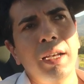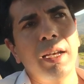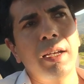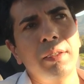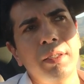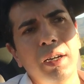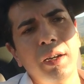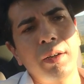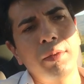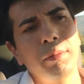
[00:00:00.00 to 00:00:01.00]
And
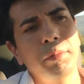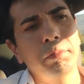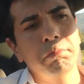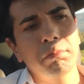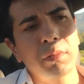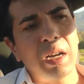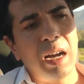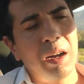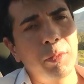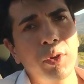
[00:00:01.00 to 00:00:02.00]

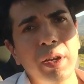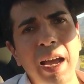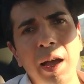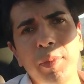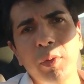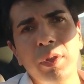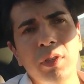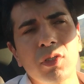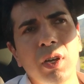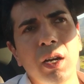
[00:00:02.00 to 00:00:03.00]
I'm really happy with
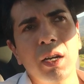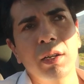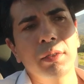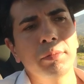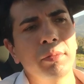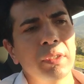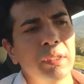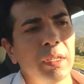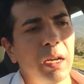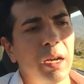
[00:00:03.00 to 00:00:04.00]
this car.
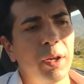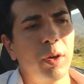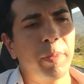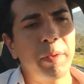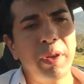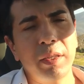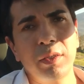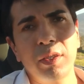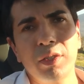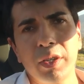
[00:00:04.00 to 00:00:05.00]
I hope I made
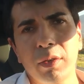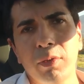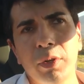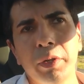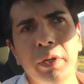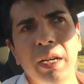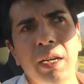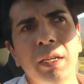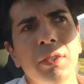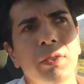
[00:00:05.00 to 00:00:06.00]
it easier for you
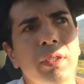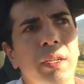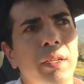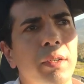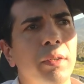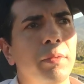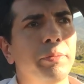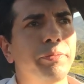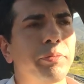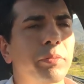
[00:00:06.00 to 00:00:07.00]
guys. One